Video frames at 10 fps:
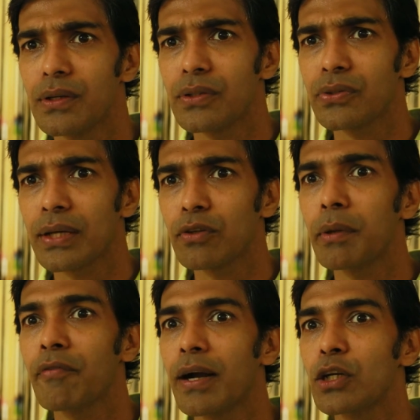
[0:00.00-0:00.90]
So I thought it would
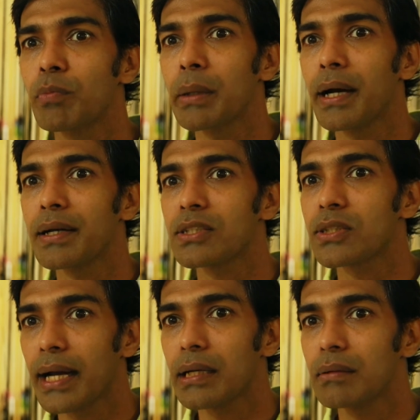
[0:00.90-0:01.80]
be fun to maybe
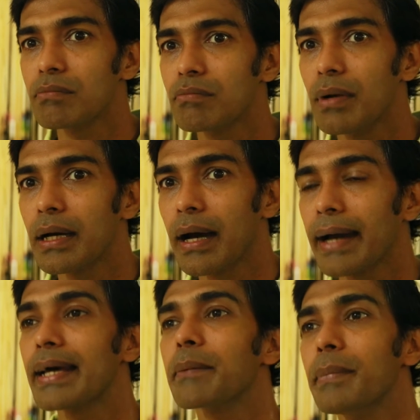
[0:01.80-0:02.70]
understand a guy
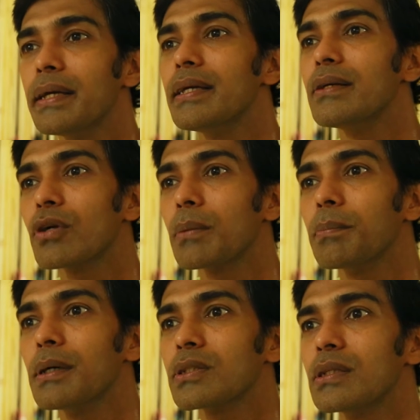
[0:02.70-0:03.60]
like me, or a
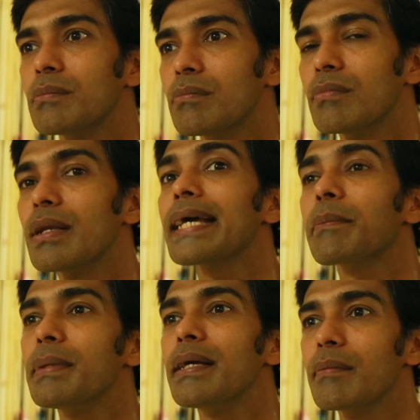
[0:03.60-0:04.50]
person like
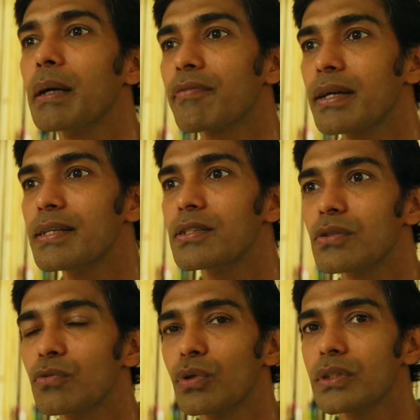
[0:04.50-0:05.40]
me, my
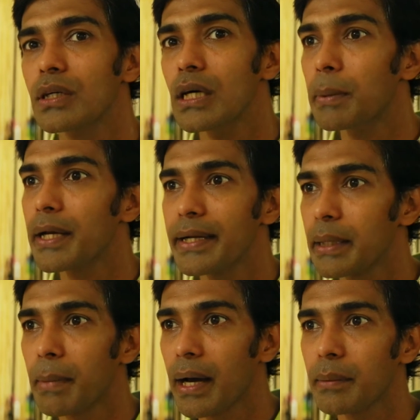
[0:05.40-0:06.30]
friends, who was an urban
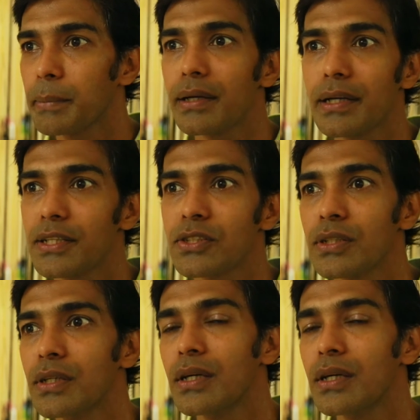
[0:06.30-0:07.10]
Indian man, middle-aged,